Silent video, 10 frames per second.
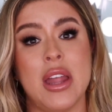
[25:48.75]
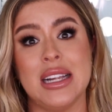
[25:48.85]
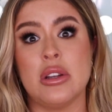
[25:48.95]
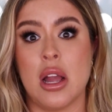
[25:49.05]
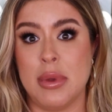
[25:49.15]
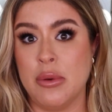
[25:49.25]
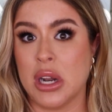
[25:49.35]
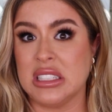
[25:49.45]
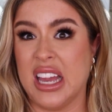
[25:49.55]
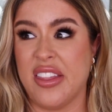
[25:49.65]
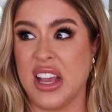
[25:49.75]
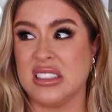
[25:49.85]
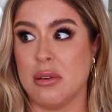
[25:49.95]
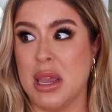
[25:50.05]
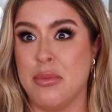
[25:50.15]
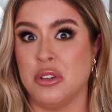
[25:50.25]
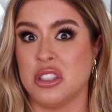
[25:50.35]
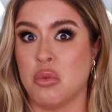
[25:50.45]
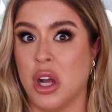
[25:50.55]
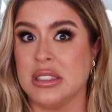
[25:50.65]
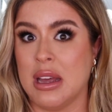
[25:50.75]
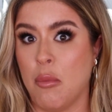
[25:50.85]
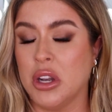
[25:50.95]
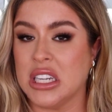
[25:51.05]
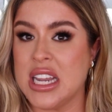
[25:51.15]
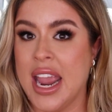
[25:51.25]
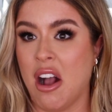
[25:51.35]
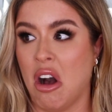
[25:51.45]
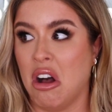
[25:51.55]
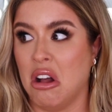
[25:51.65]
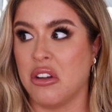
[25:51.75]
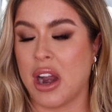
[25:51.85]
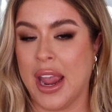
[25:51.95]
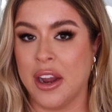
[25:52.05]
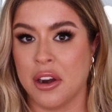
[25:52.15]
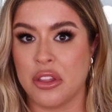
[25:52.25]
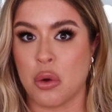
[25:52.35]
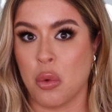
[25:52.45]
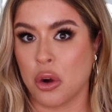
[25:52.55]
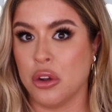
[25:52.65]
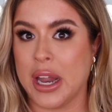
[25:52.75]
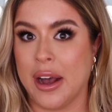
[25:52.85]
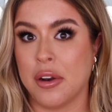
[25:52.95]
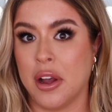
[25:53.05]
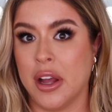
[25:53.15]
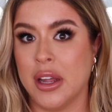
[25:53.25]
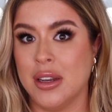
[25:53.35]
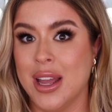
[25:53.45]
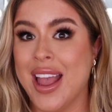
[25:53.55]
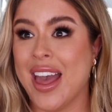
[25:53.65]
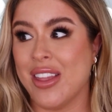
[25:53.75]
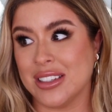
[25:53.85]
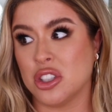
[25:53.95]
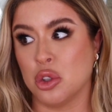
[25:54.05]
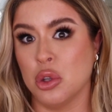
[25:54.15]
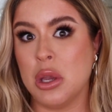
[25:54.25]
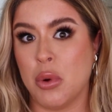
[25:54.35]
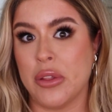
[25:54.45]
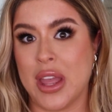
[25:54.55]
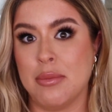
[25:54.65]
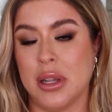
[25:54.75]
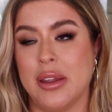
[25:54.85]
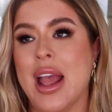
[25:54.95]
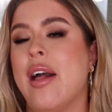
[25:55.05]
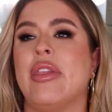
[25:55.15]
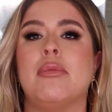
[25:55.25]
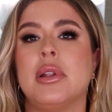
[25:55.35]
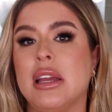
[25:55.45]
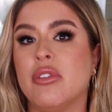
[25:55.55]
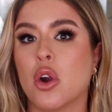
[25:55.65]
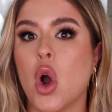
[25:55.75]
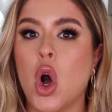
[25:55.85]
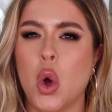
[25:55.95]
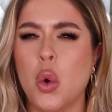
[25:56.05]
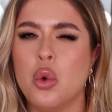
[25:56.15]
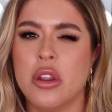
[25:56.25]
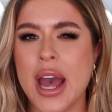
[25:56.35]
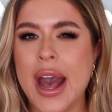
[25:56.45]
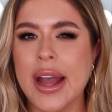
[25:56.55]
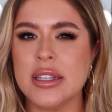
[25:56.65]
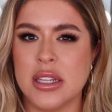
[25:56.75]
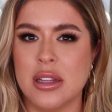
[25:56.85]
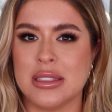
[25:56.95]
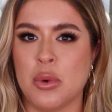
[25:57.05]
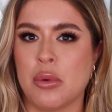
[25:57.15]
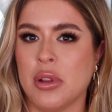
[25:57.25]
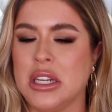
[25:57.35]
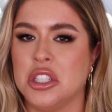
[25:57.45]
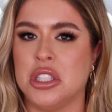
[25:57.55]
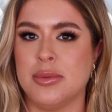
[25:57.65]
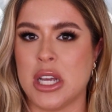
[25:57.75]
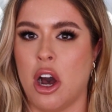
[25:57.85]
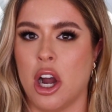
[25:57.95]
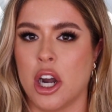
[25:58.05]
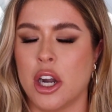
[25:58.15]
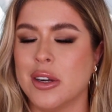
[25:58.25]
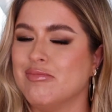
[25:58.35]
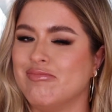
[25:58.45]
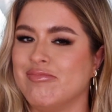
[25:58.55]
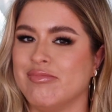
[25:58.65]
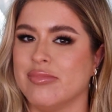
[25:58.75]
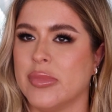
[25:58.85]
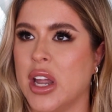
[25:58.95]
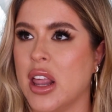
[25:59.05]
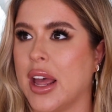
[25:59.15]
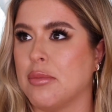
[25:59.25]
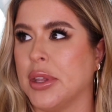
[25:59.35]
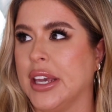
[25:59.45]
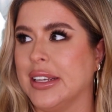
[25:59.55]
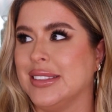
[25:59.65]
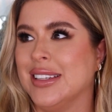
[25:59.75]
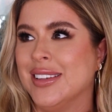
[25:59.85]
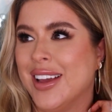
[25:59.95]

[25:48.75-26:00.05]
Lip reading: And that's what I mean when I say I think some people just want someone to take all their anger at the world out on. And that's truly what they believe. They believe they're owed that. That's what relationships are. None of that, please.